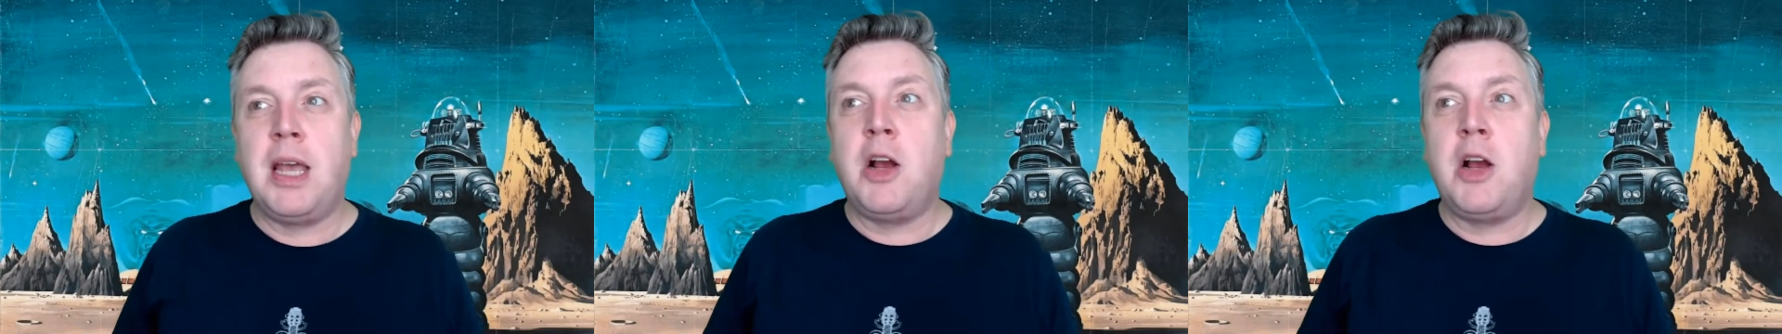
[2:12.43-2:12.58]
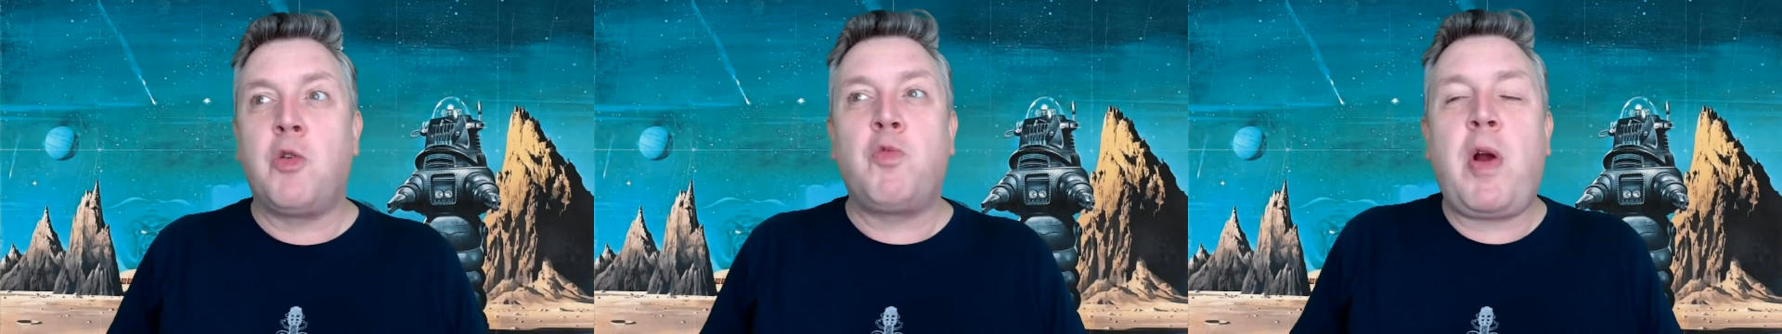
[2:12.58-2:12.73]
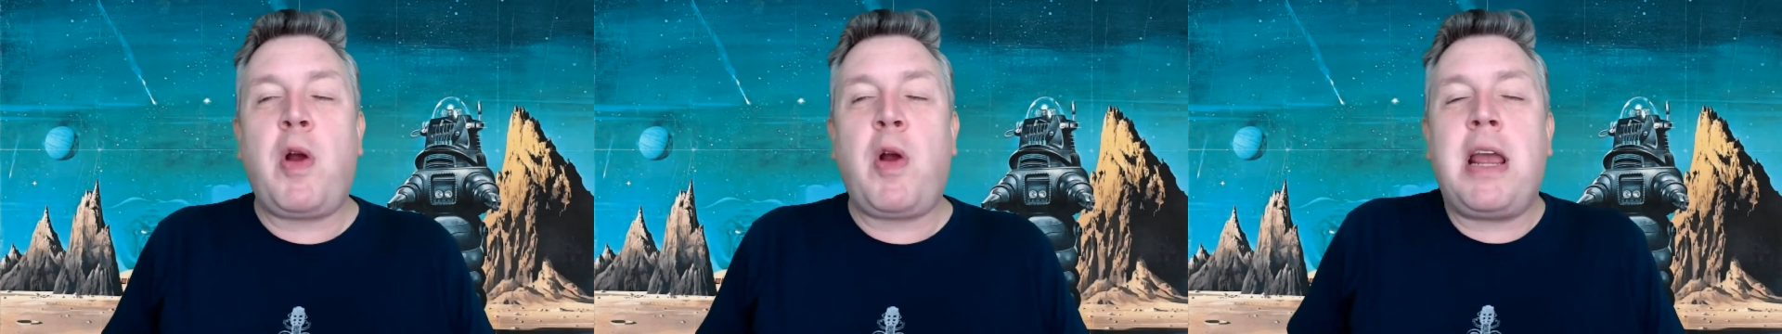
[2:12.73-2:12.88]

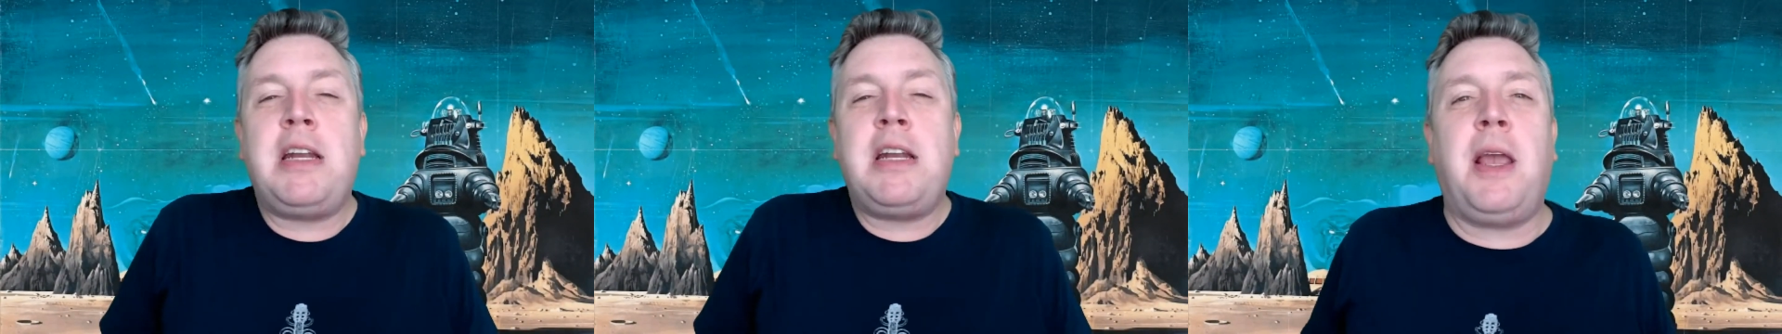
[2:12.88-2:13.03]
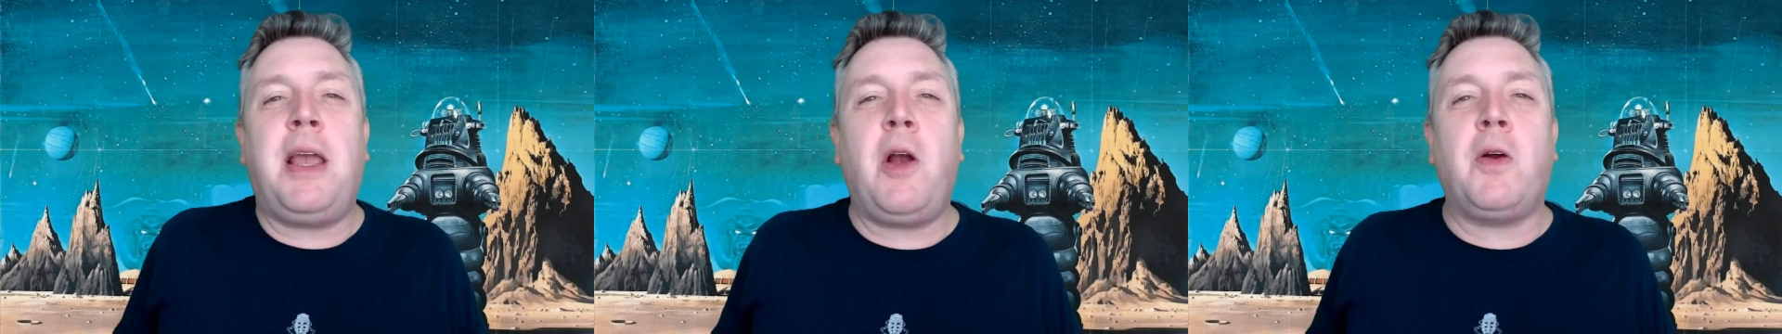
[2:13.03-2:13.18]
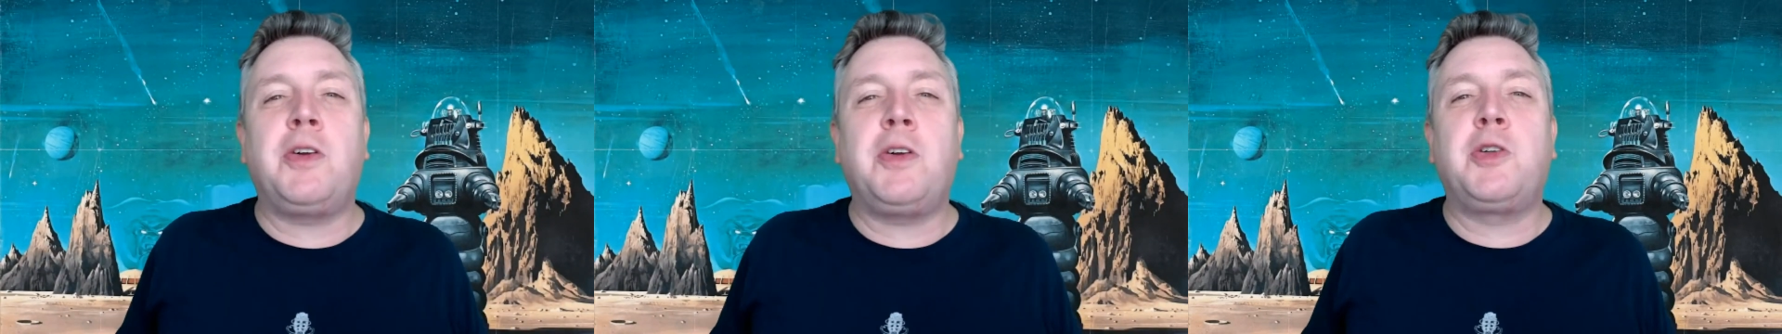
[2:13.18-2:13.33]
random
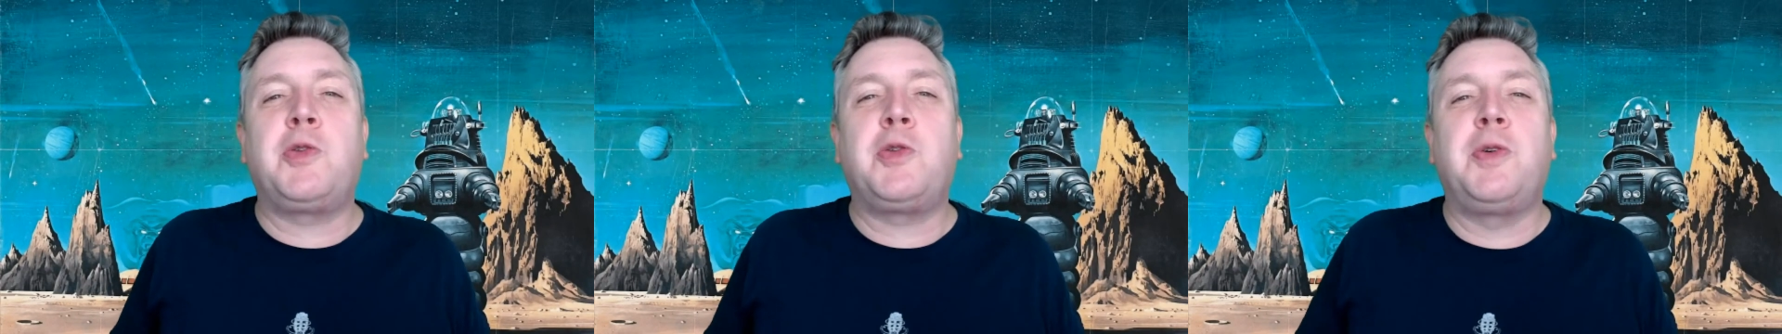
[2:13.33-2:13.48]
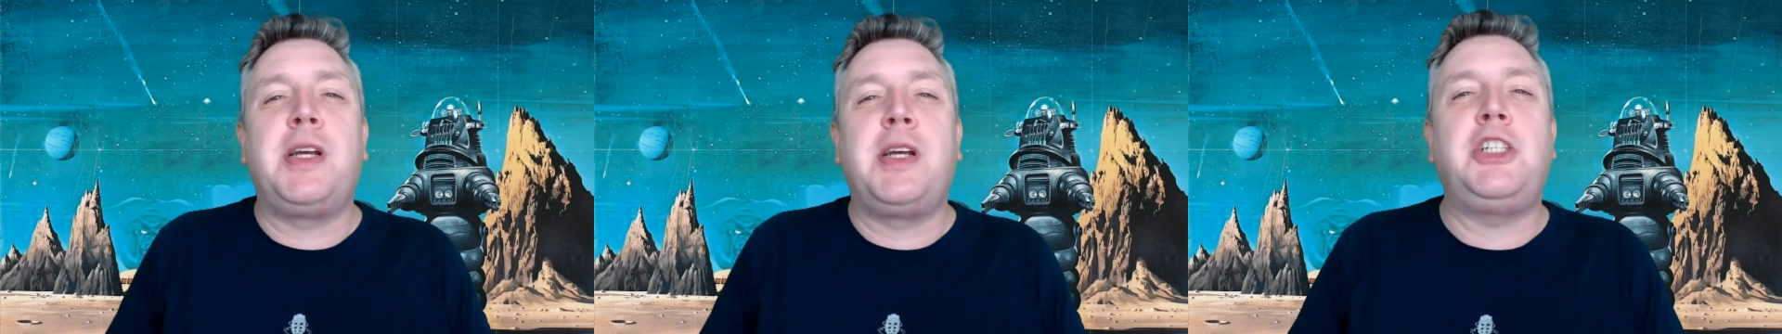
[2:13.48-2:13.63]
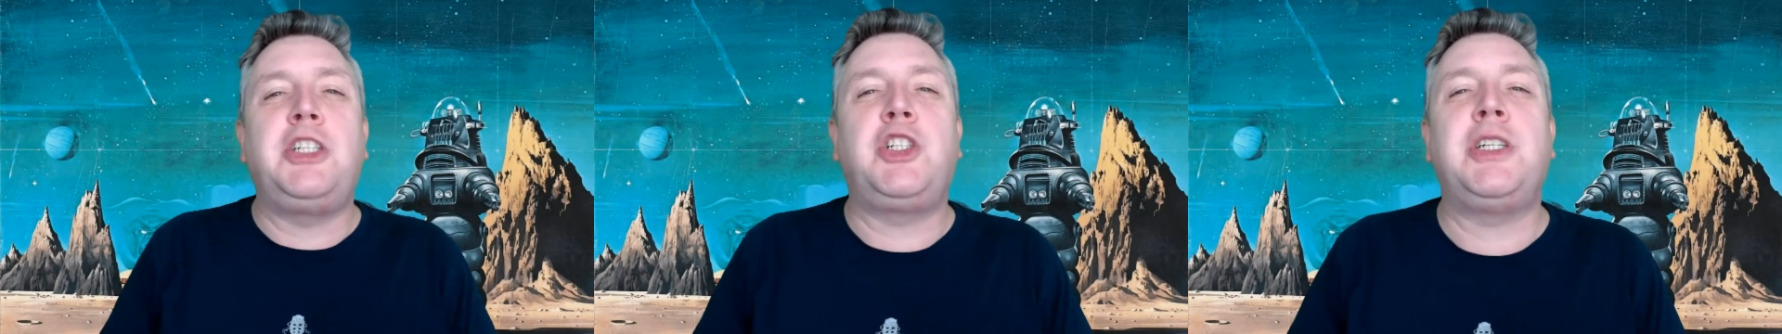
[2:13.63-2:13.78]
character
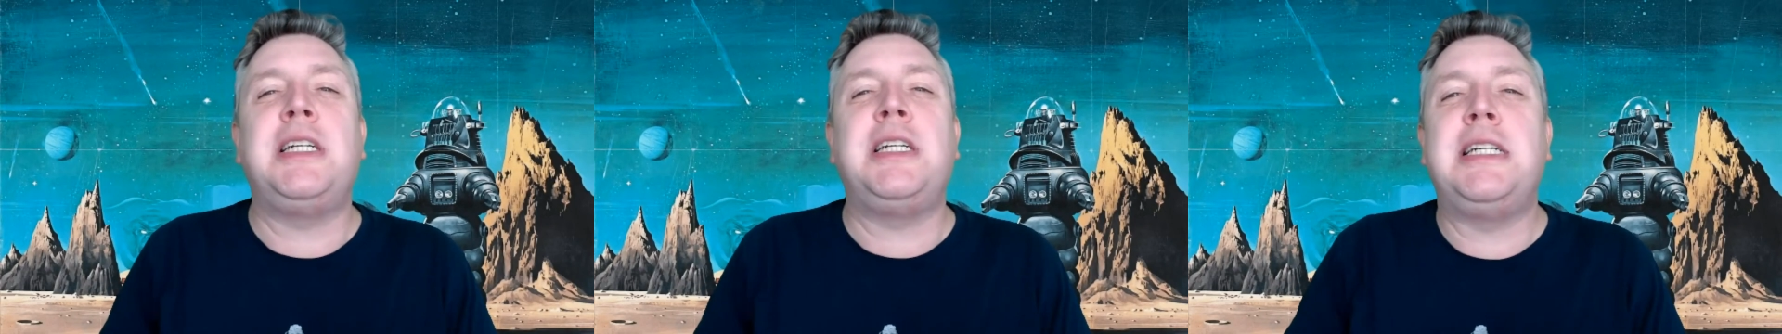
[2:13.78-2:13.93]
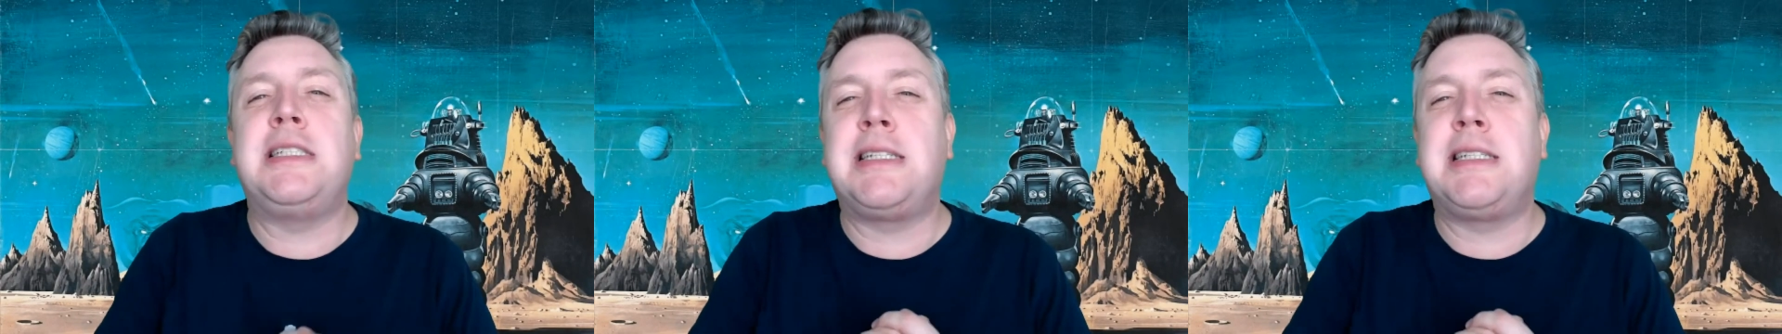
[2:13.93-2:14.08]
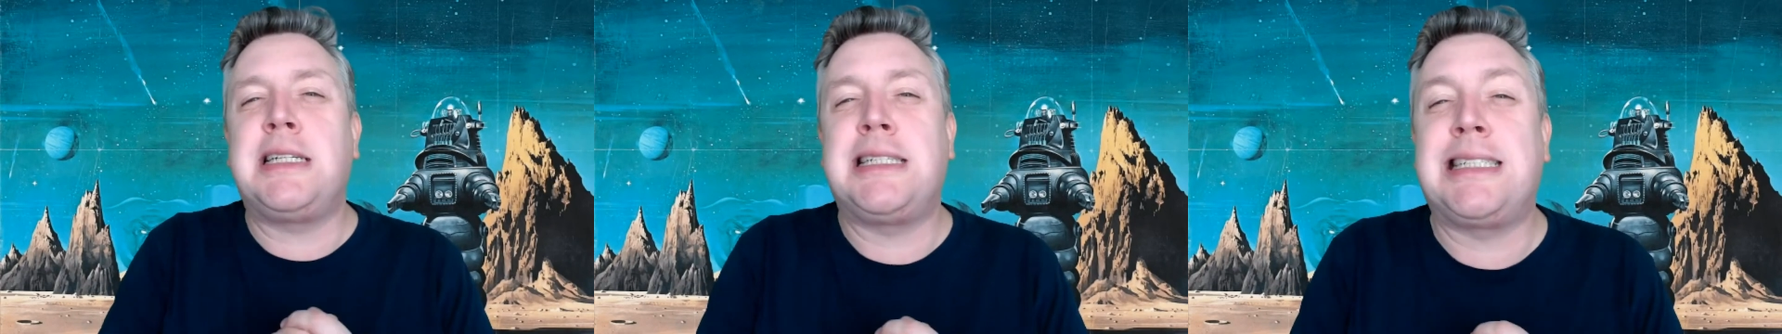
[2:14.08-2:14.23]
creation
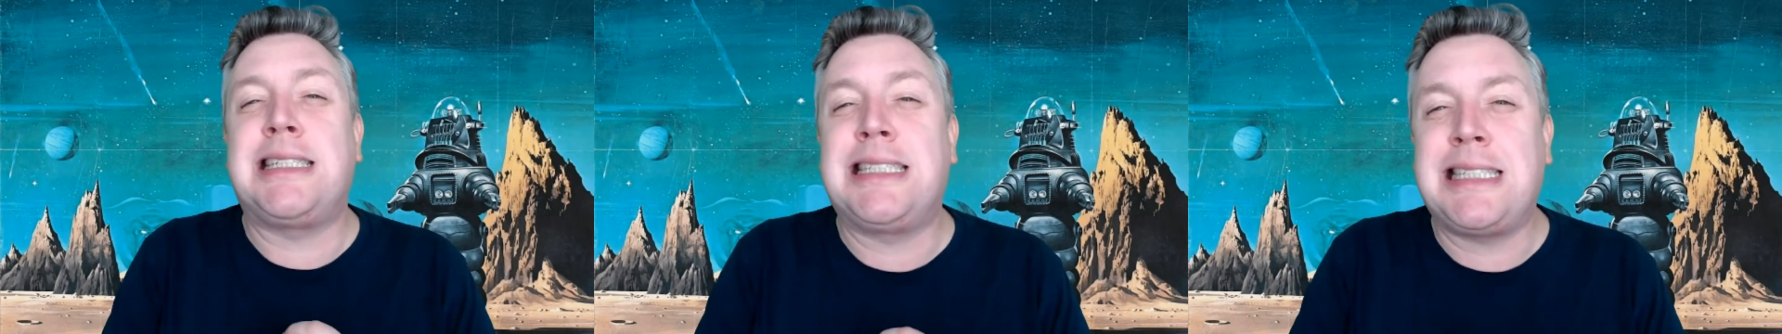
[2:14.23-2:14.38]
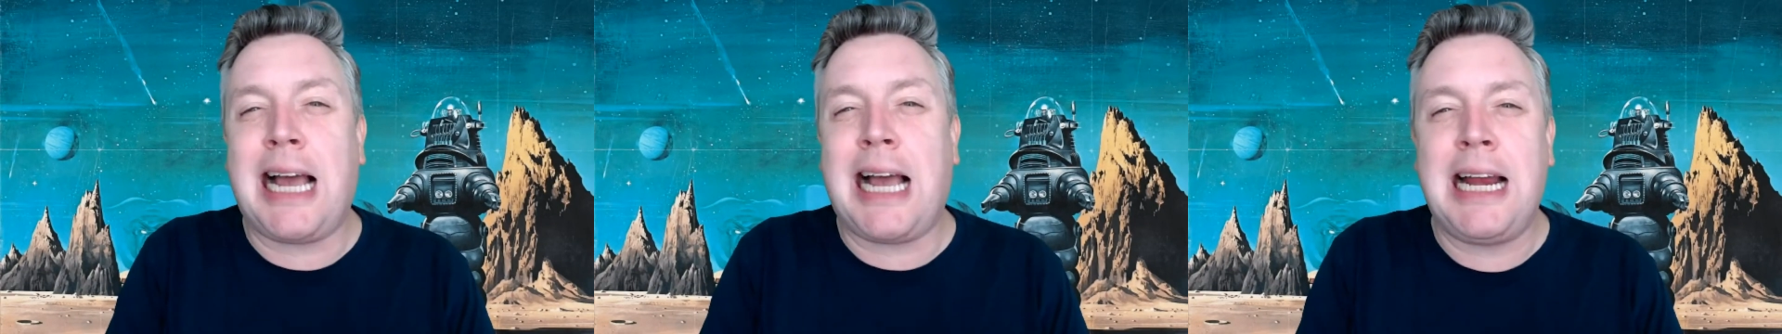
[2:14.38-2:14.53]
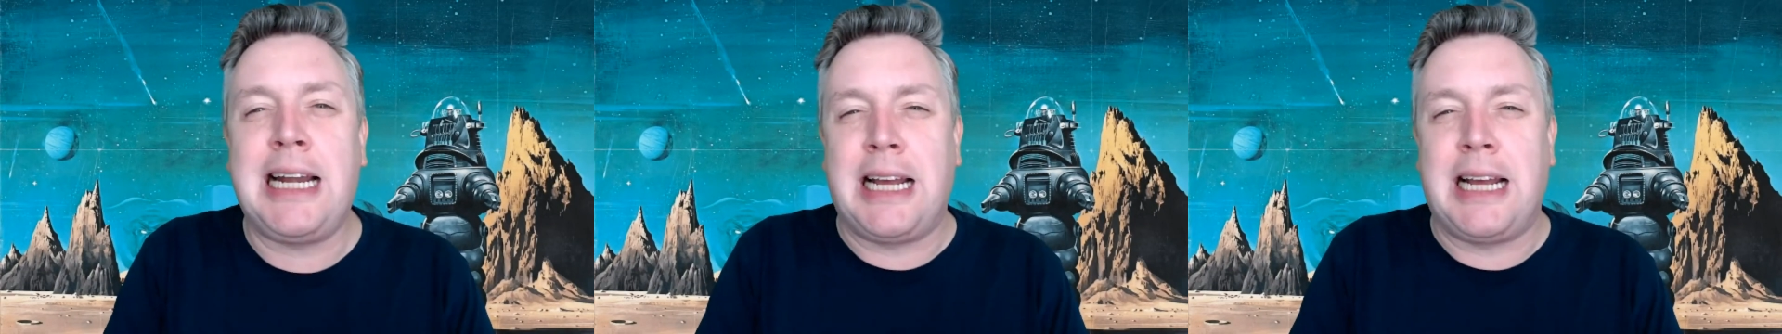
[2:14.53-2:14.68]
is
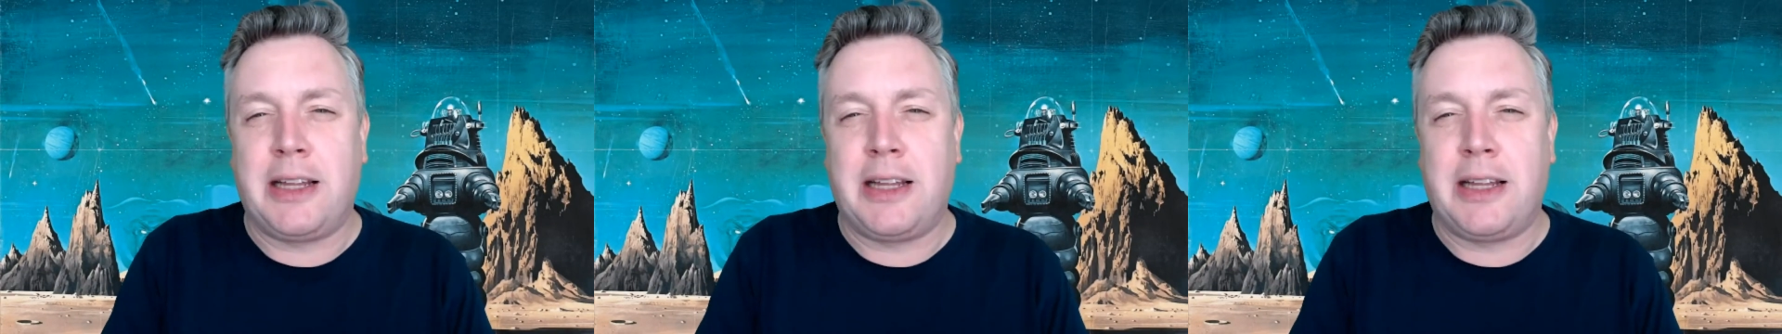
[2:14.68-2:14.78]
exciting.